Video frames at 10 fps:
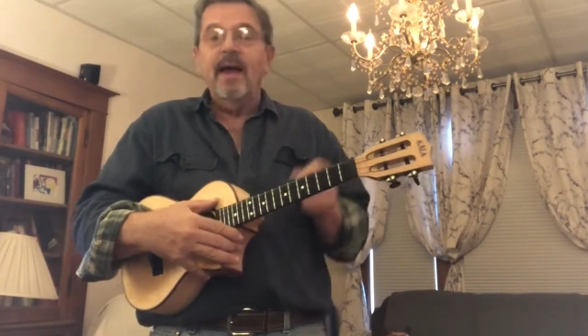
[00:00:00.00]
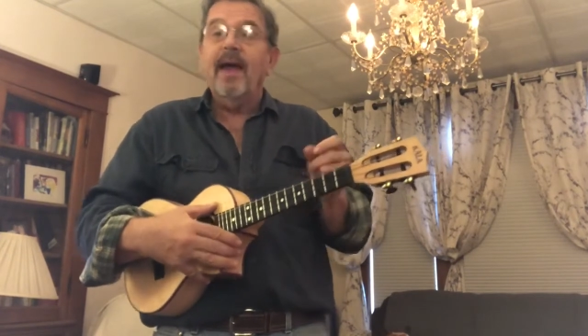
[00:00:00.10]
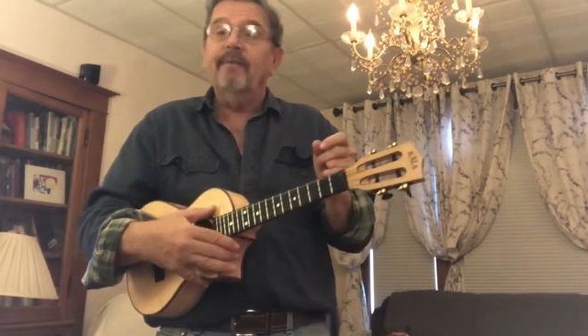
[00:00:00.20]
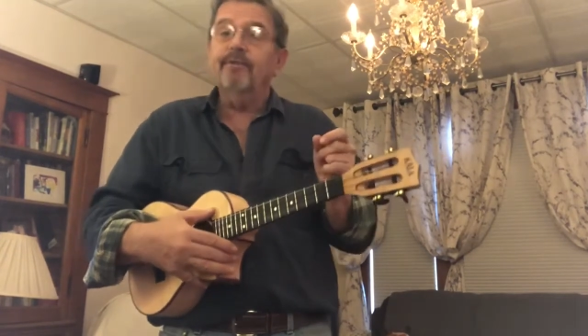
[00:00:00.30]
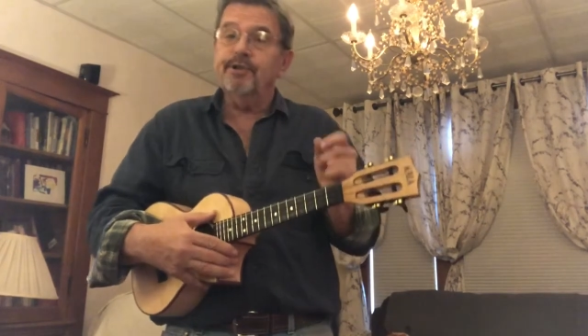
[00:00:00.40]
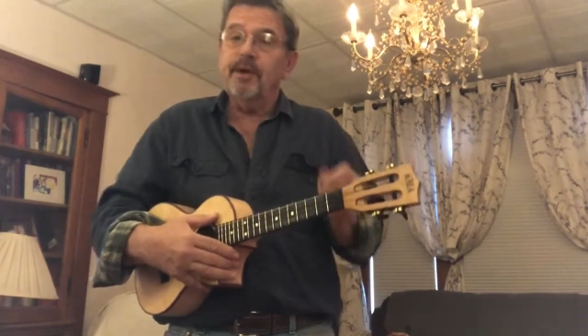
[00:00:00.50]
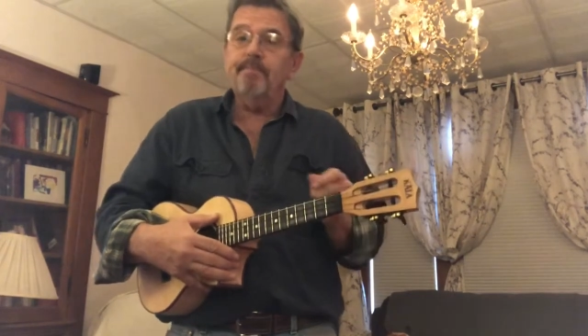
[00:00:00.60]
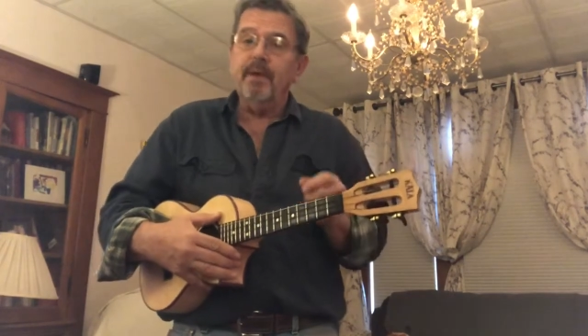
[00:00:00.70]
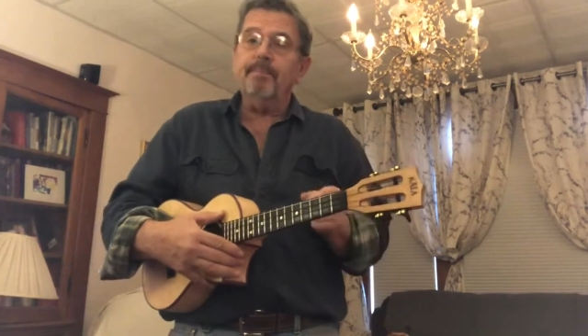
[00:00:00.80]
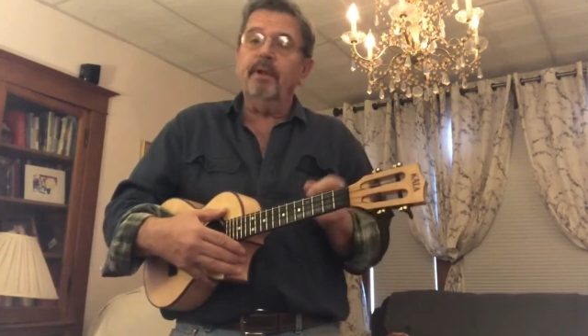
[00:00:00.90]
And for some
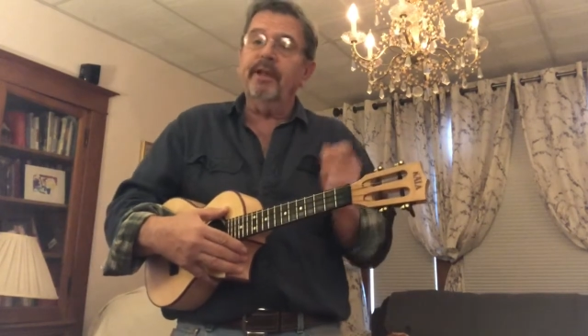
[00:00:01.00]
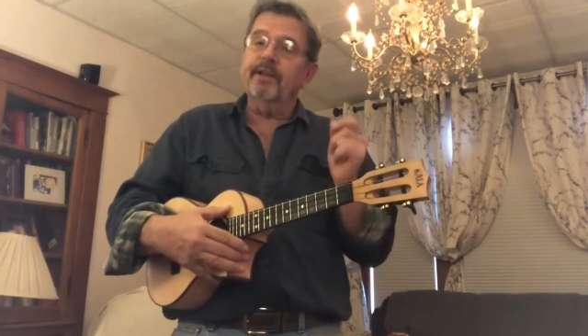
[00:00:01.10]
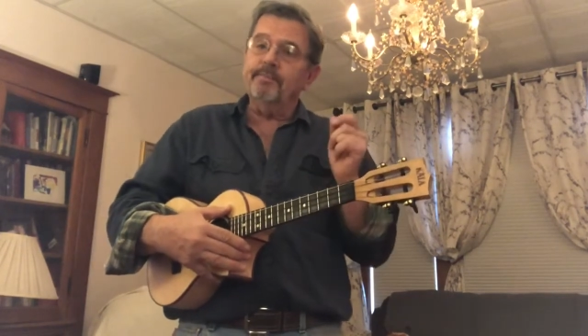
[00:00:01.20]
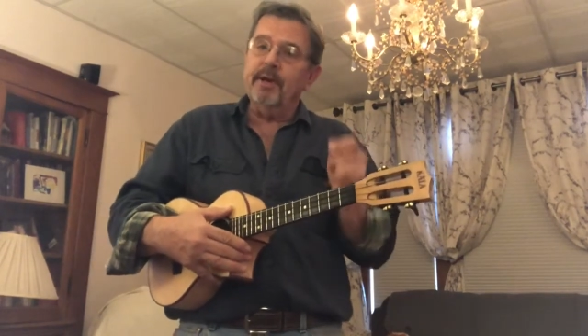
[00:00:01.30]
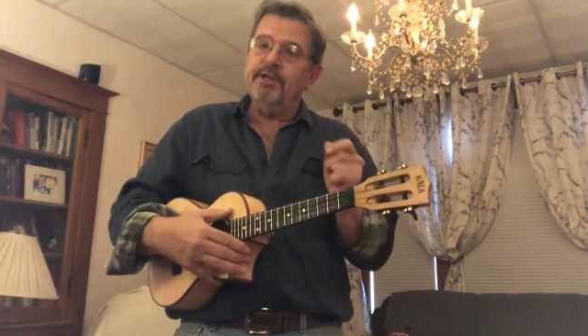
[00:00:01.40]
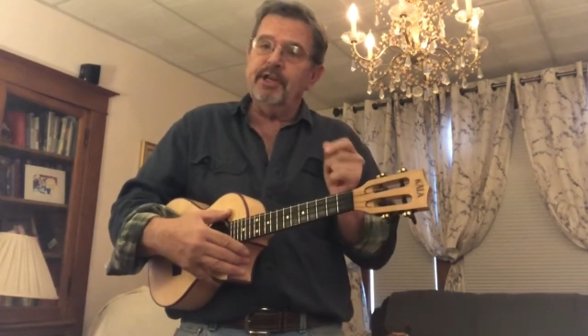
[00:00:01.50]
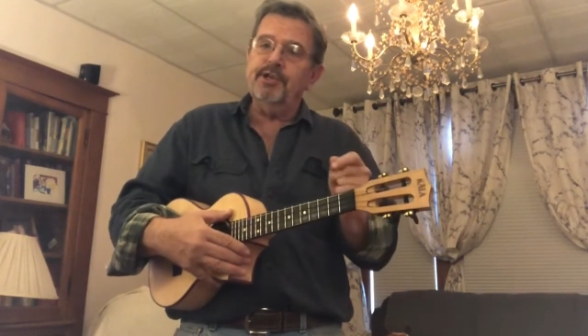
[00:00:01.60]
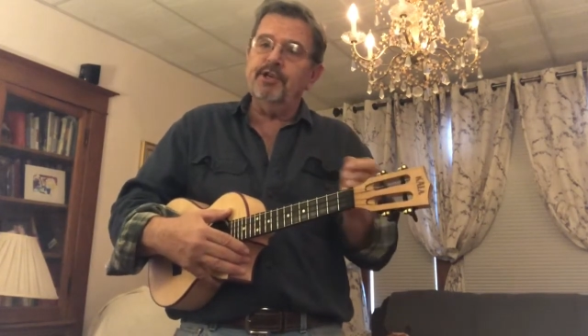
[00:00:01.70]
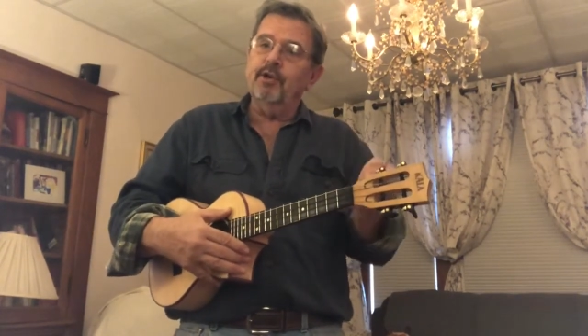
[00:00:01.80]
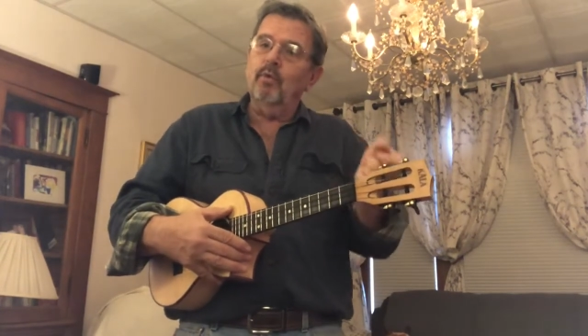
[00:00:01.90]
people, it is much
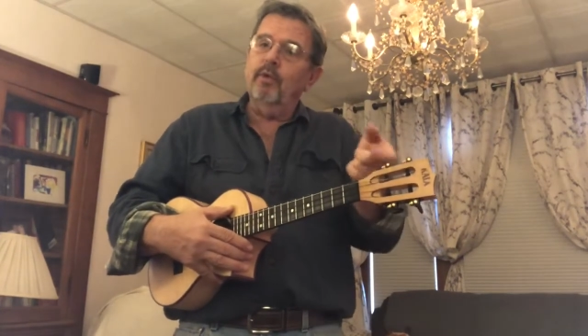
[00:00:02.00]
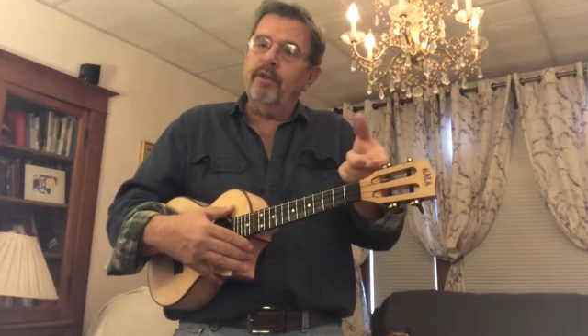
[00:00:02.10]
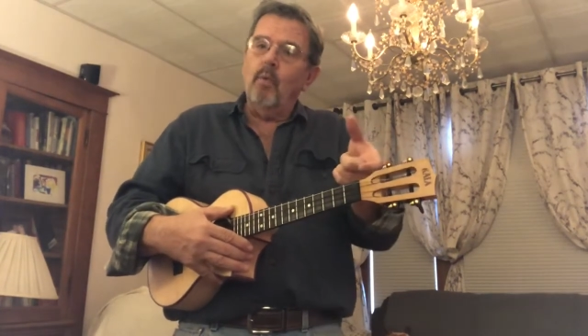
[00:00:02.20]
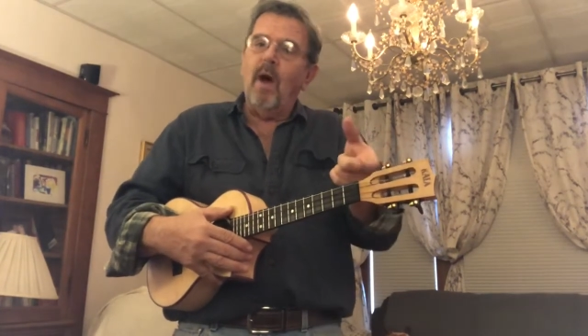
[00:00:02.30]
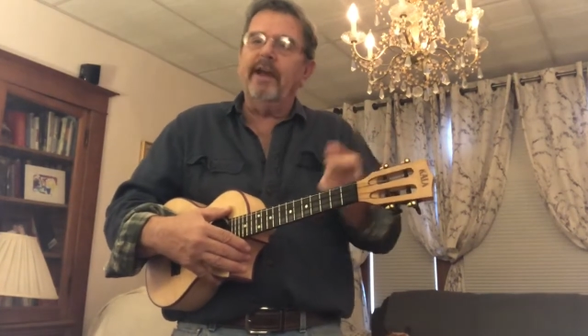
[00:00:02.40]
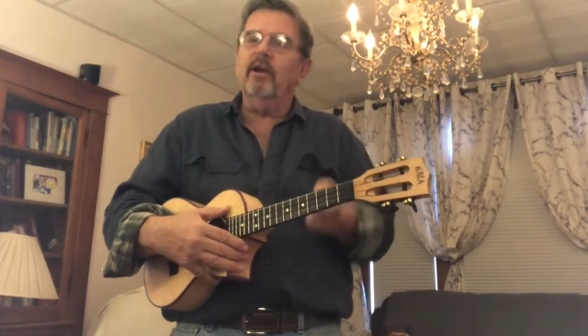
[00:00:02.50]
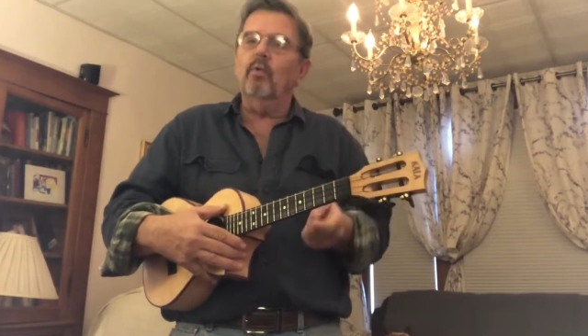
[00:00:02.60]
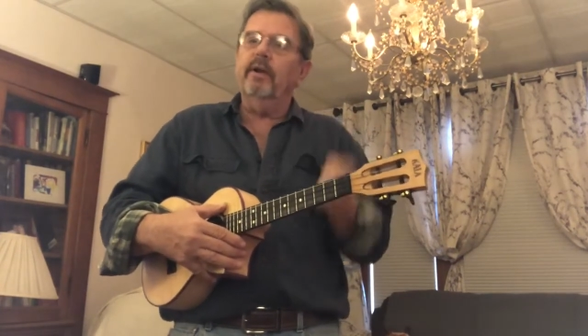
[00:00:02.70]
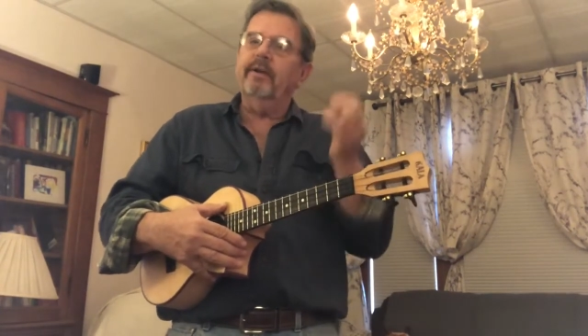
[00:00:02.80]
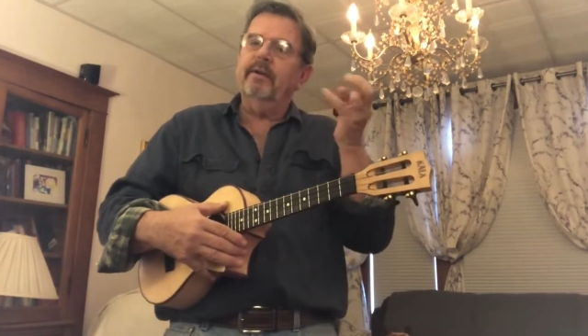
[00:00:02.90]
easier with a wider
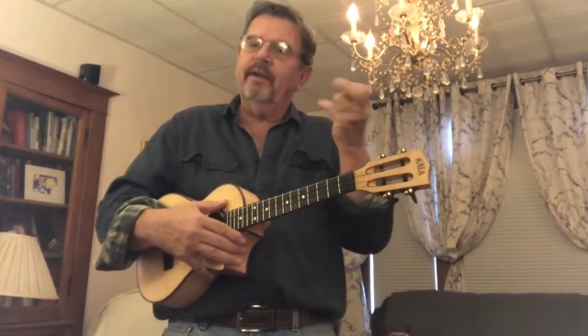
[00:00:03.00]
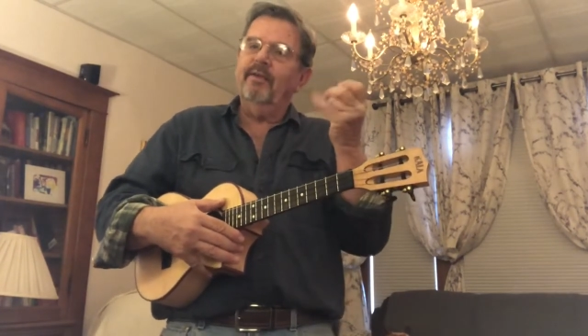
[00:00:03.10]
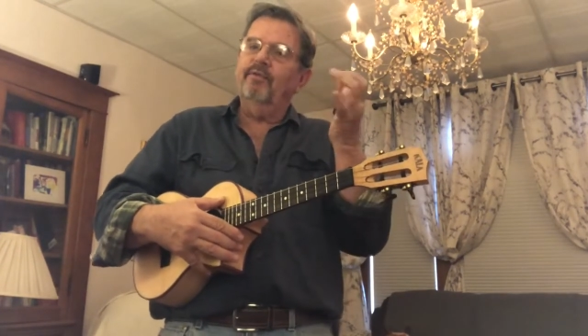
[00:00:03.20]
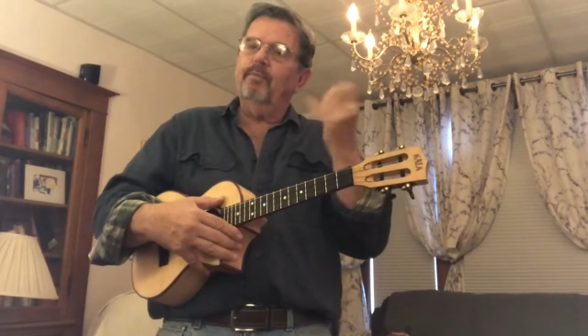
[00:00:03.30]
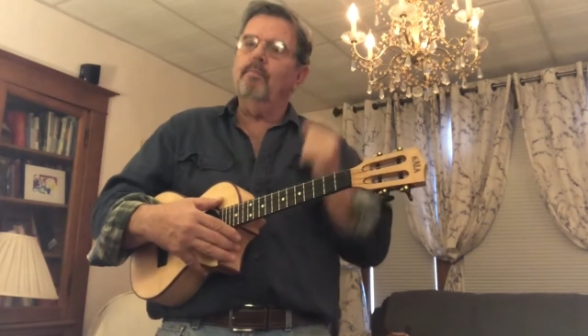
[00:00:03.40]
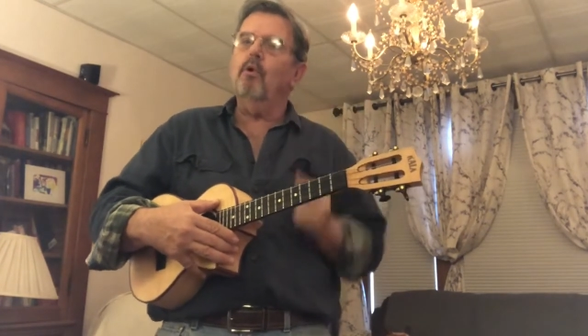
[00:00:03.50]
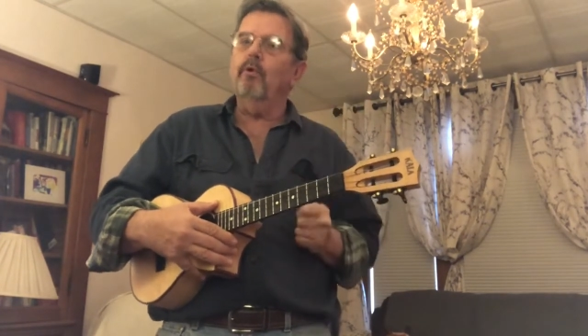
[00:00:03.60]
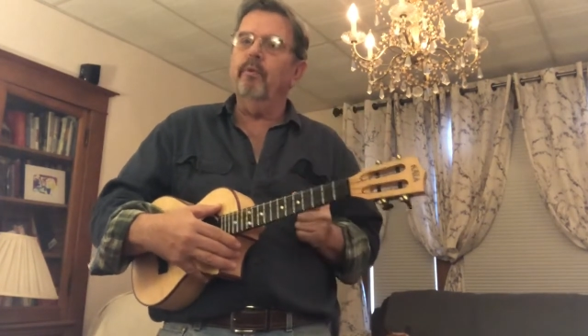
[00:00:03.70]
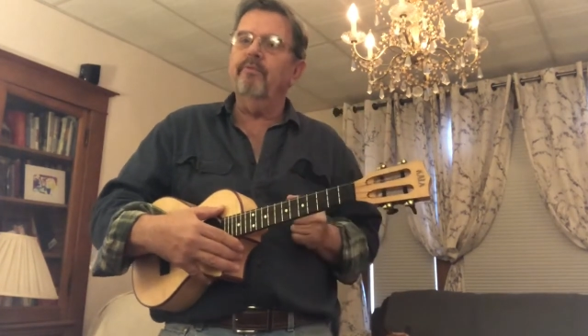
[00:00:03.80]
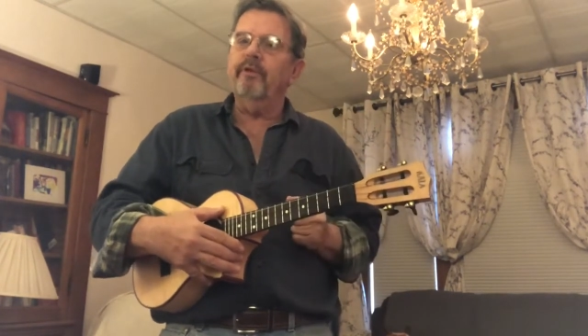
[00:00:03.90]
one. Gives them more
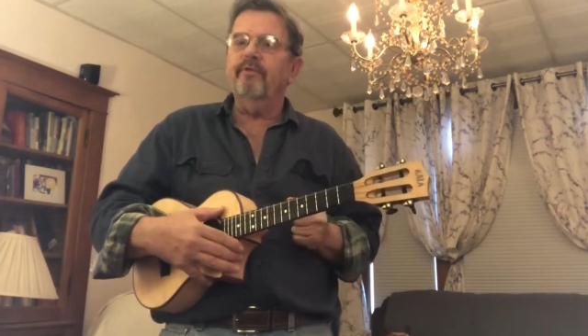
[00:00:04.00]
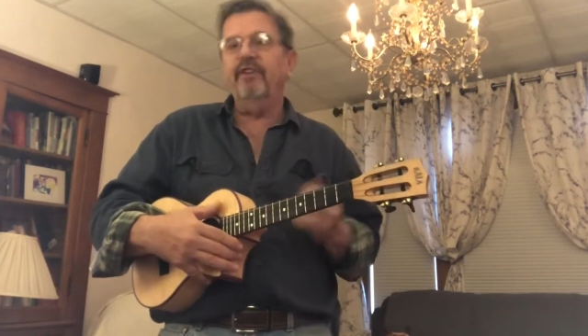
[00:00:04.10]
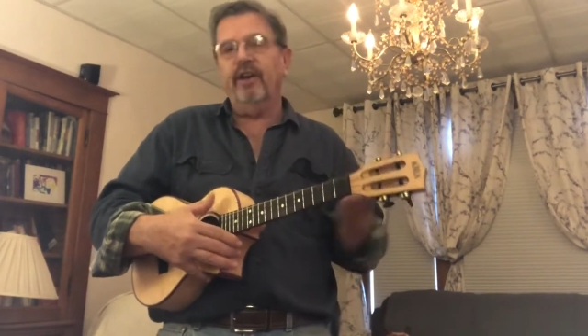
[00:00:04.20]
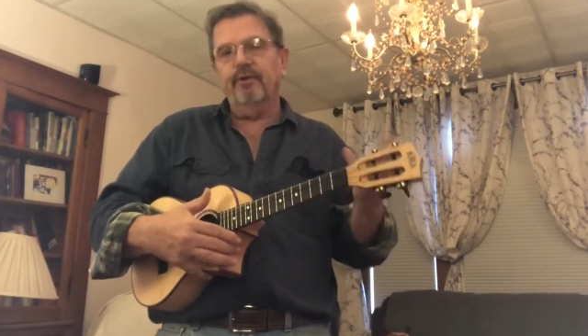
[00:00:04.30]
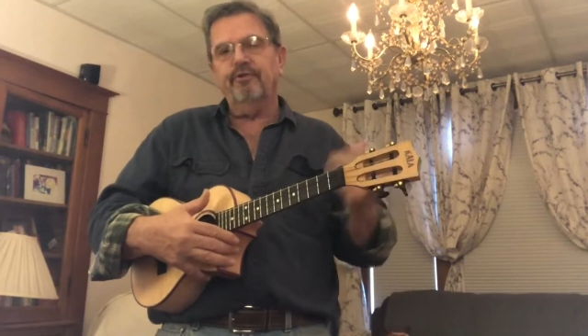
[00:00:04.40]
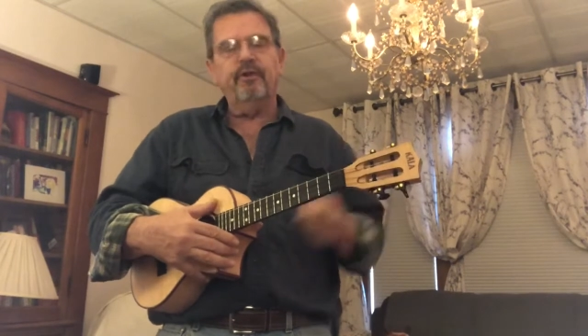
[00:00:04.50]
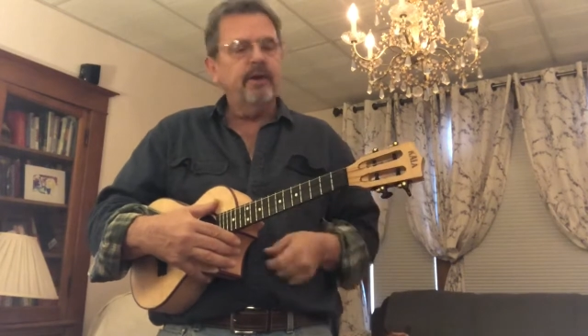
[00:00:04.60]
room for their fingers.